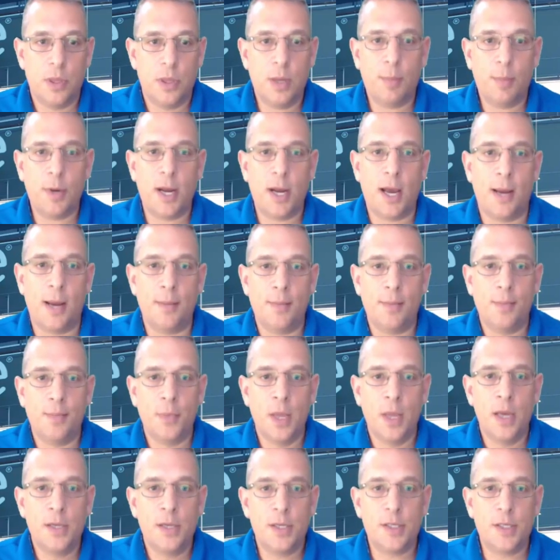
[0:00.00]
Number nine,
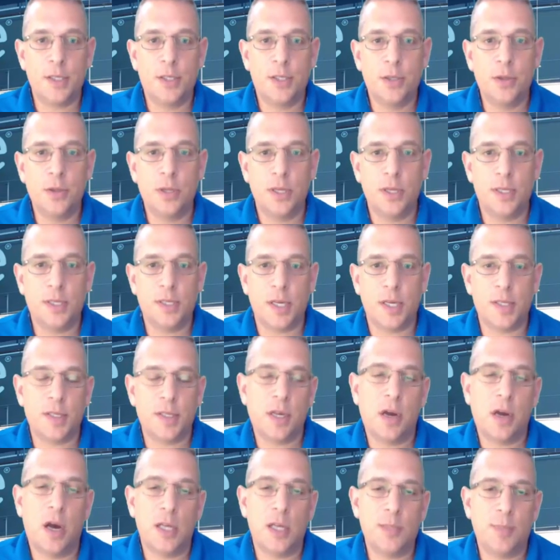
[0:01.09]
does the tool assess the
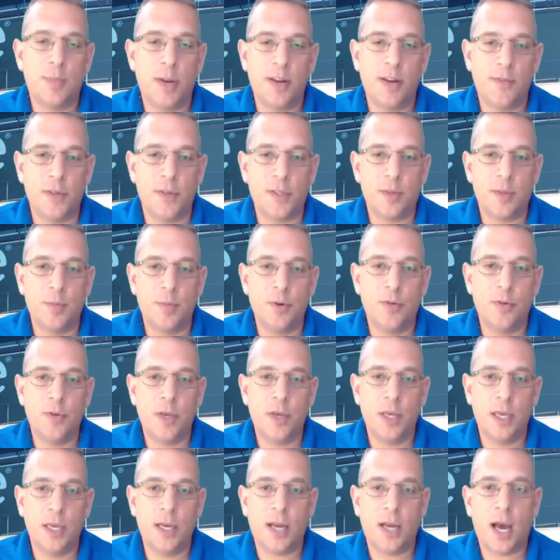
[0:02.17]
cost benefits of
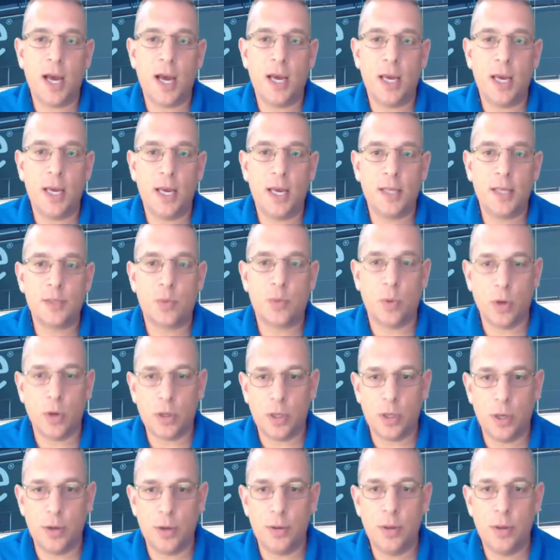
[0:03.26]
moving an I I S
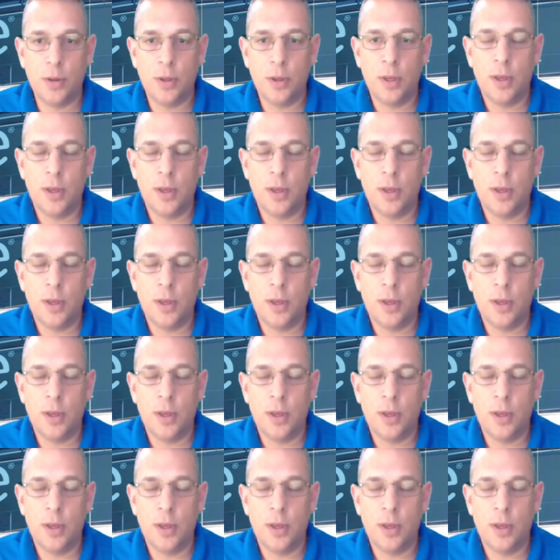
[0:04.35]
workload,